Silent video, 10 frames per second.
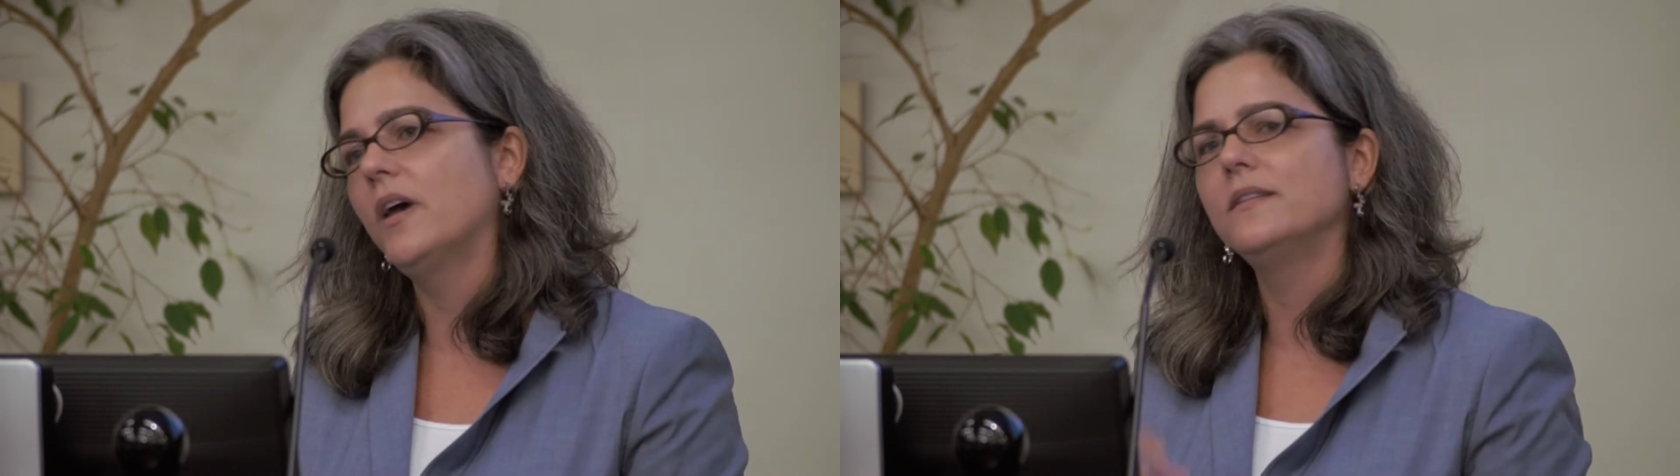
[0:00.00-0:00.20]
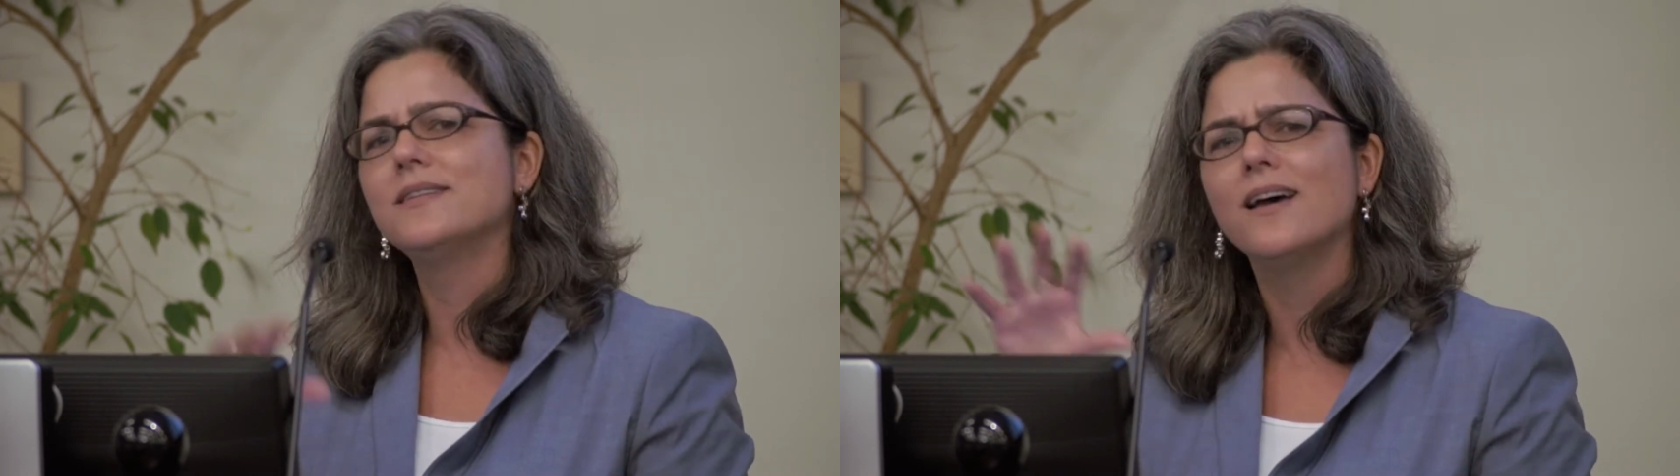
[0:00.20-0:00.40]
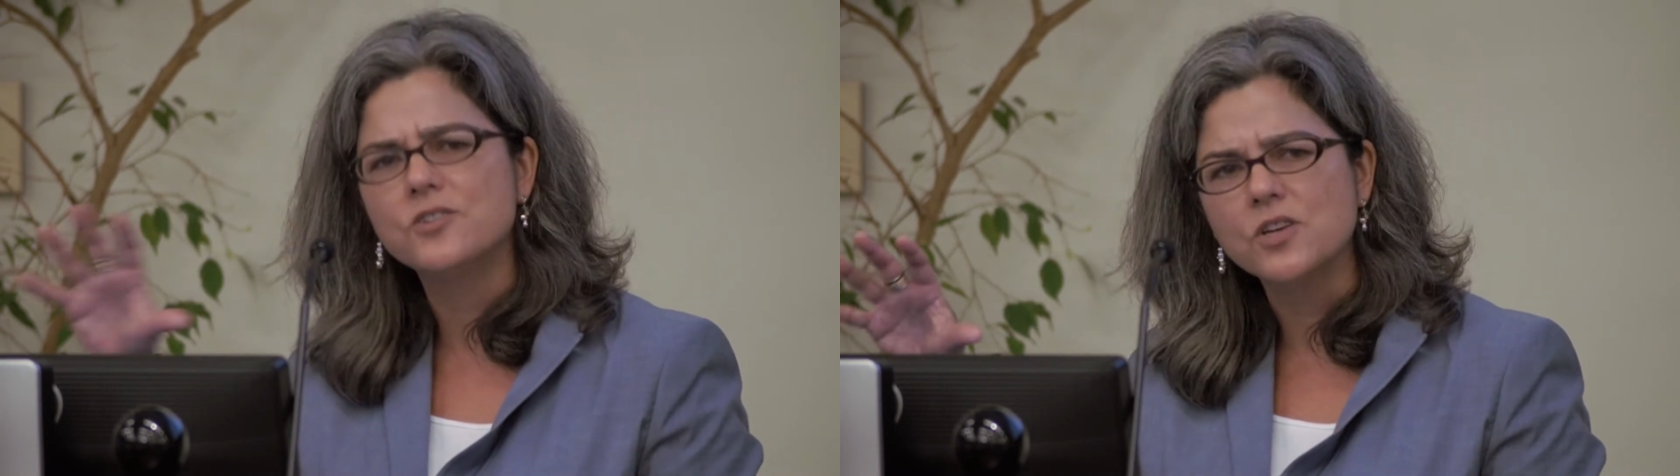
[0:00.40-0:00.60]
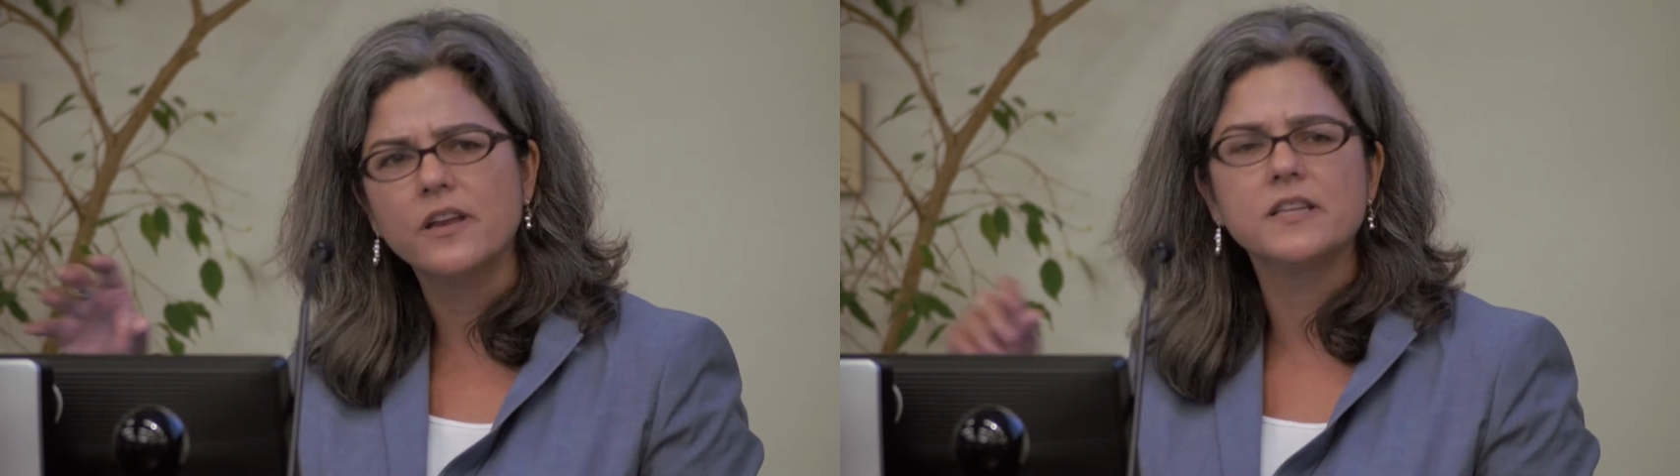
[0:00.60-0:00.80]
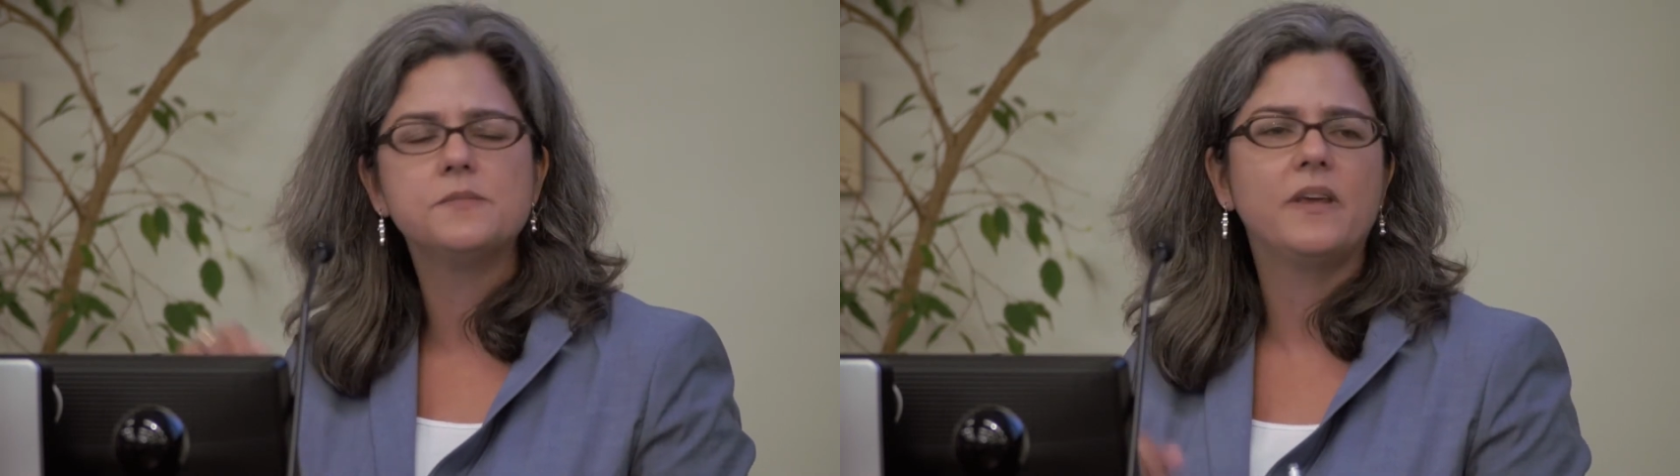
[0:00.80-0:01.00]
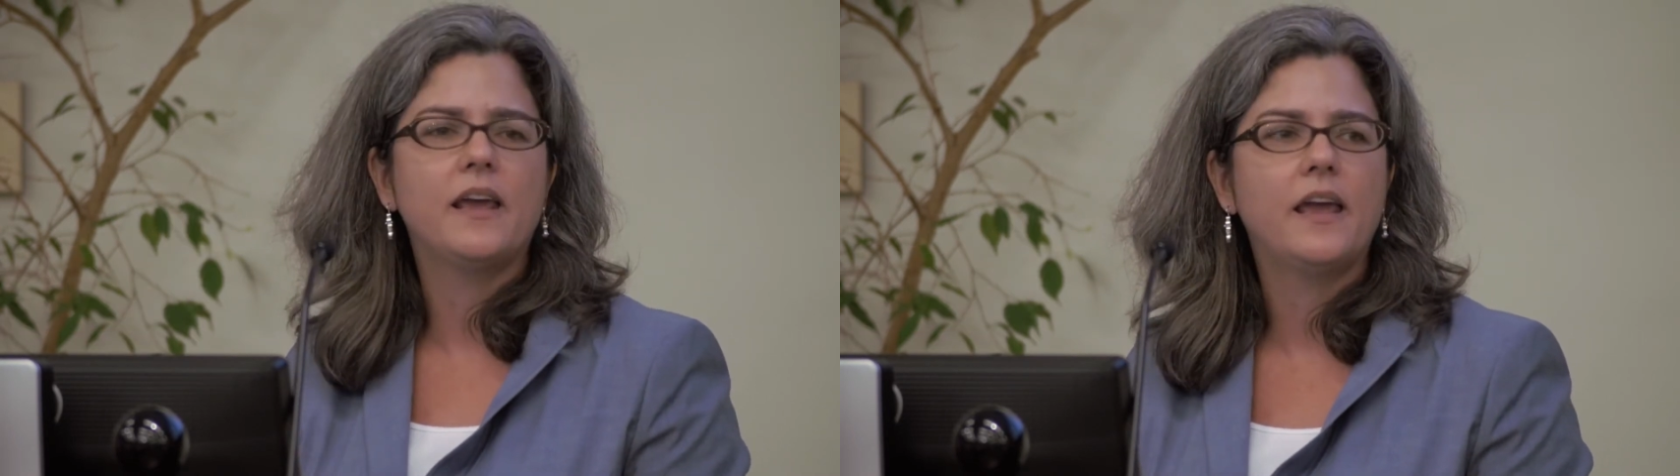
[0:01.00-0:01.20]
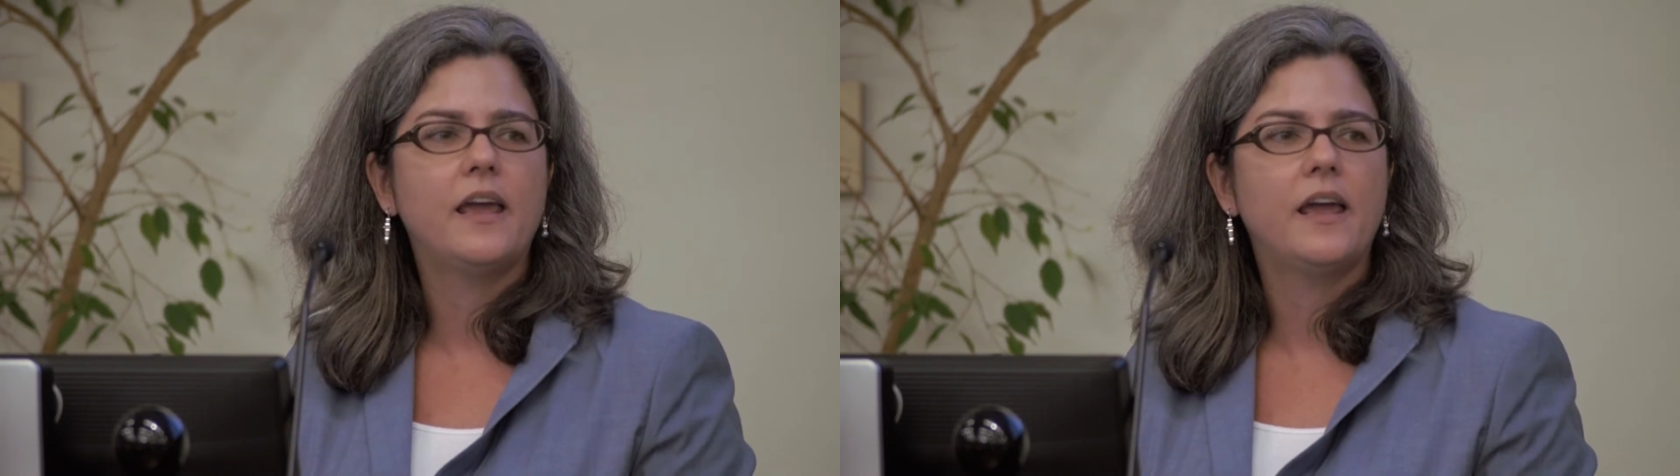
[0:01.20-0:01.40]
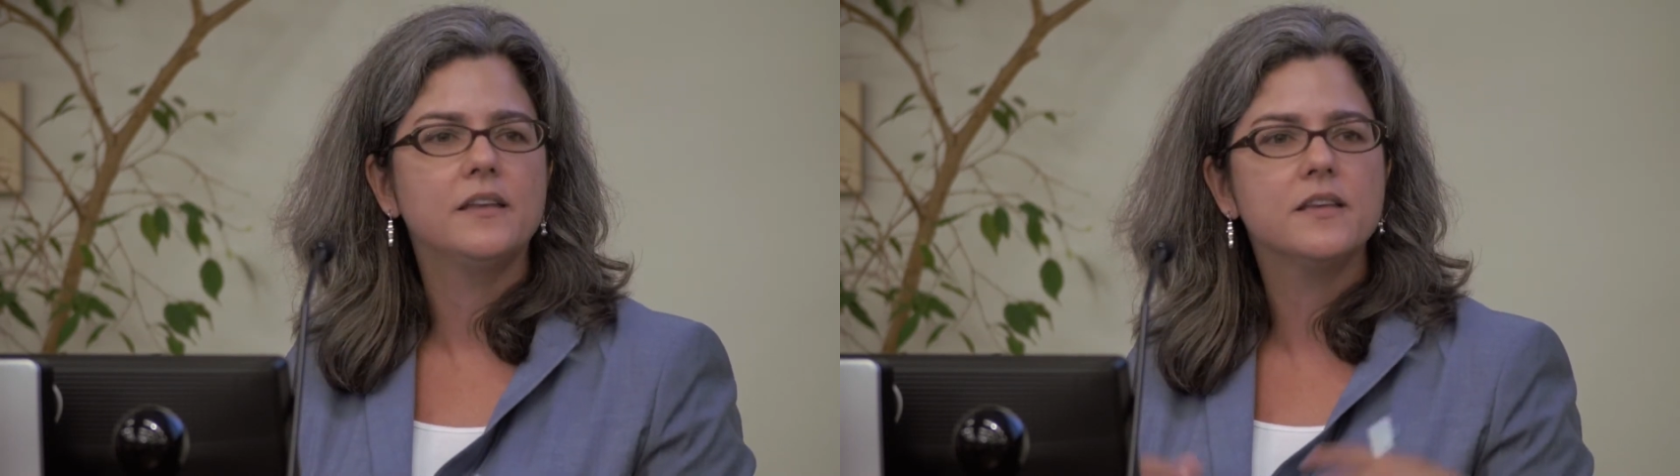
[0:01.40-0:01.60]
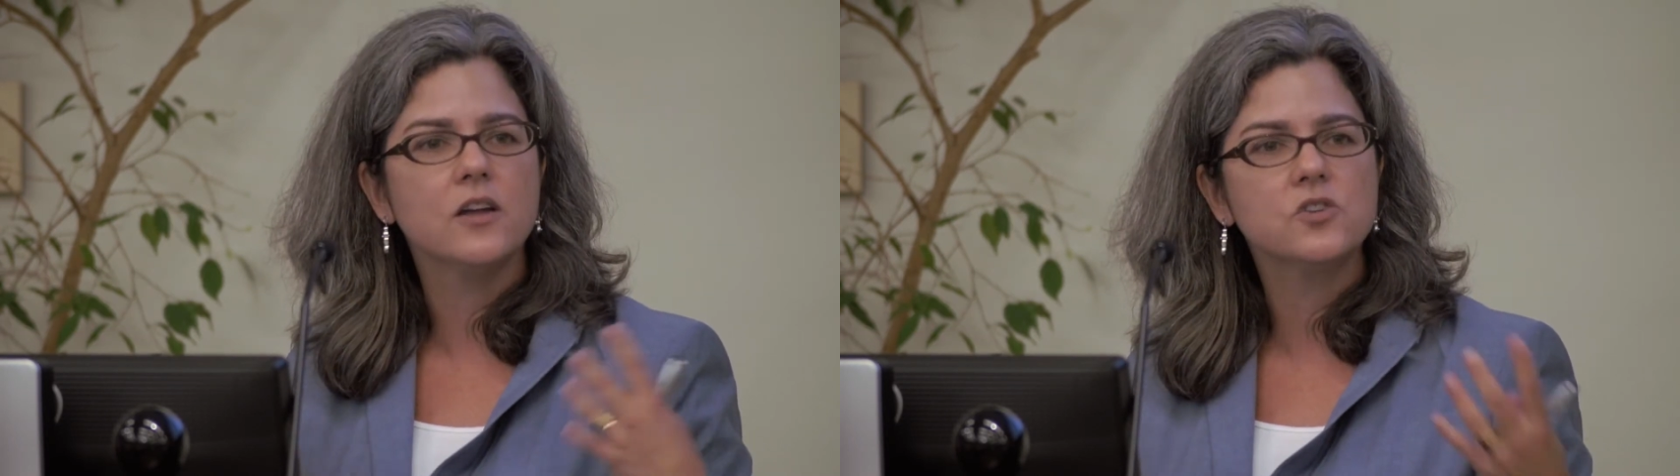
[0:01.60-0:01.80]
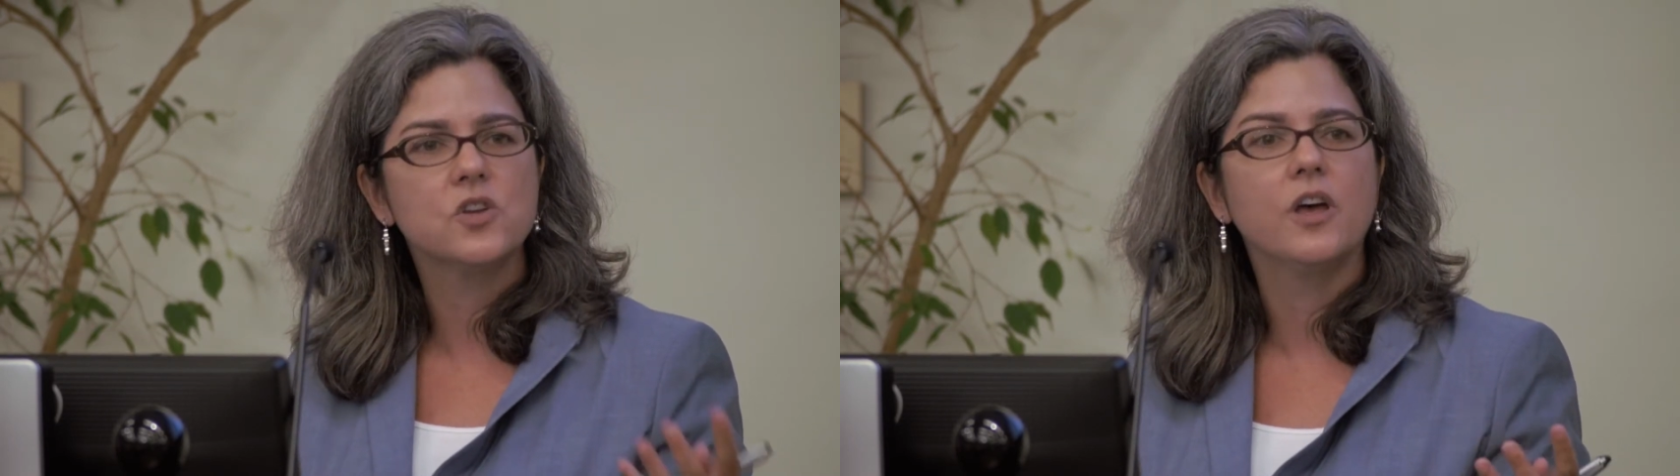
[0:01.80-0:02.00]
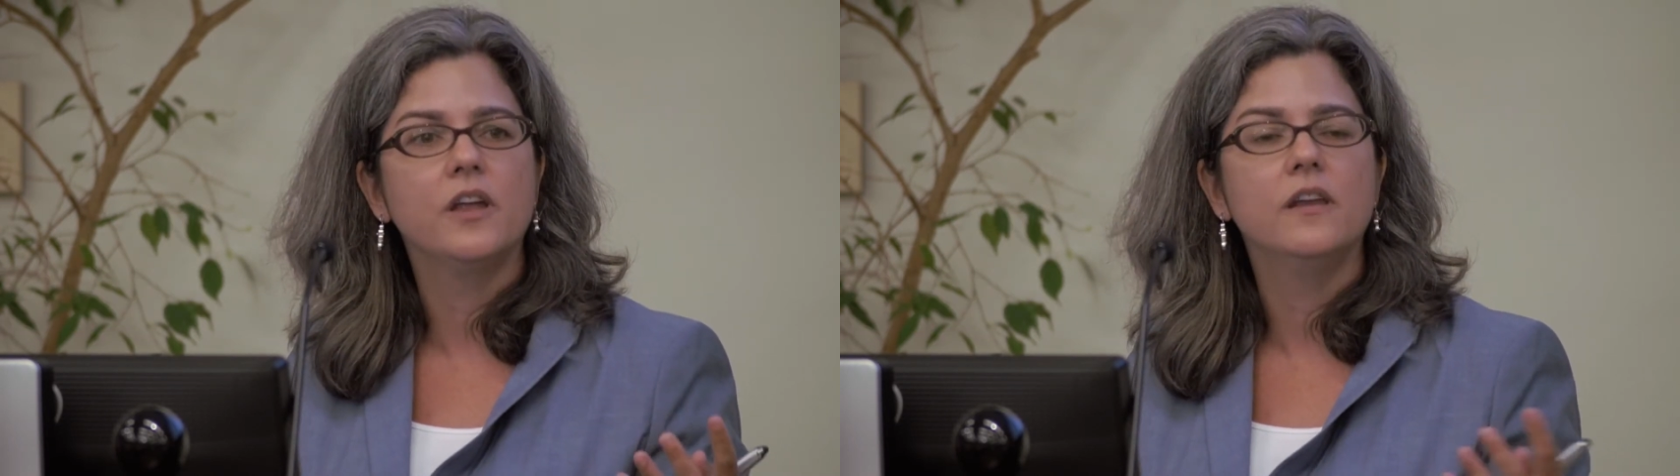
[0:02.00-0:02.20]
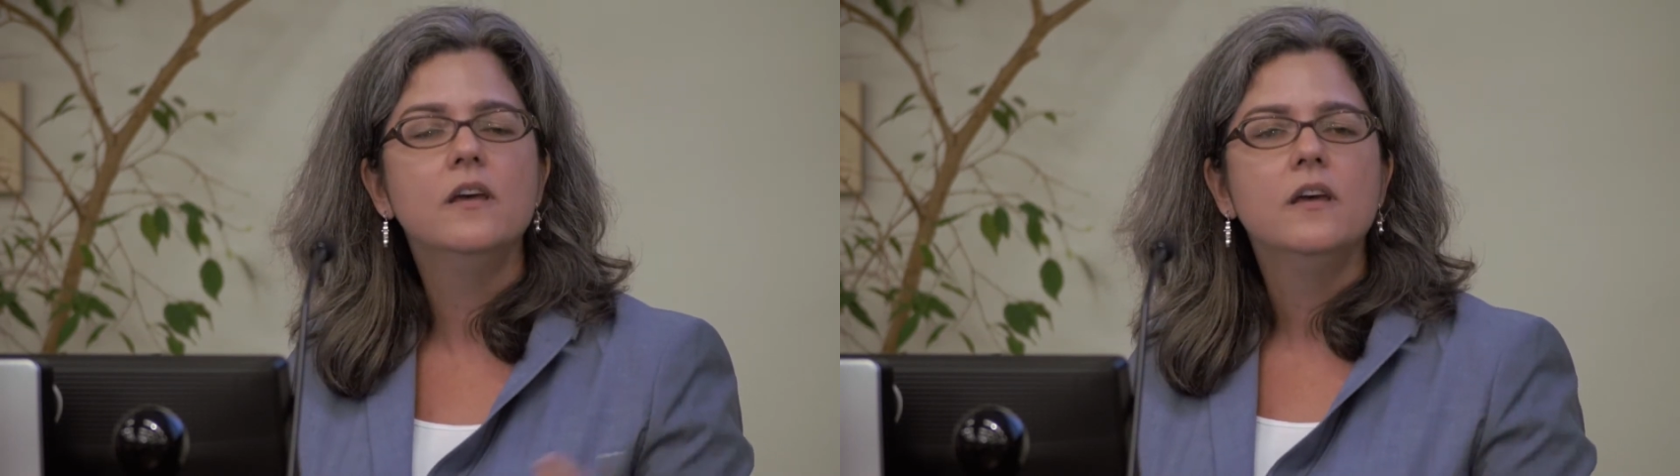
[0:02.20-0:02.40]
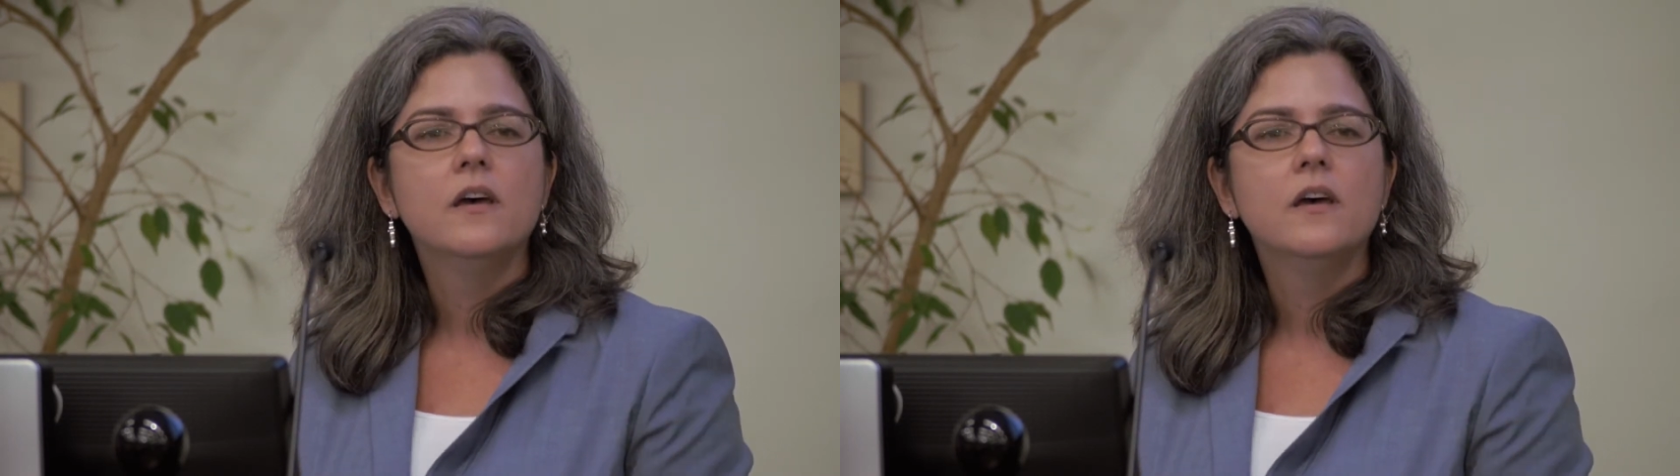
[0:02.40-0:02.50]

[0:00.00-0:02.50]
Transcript: I touch on SBA, I touch on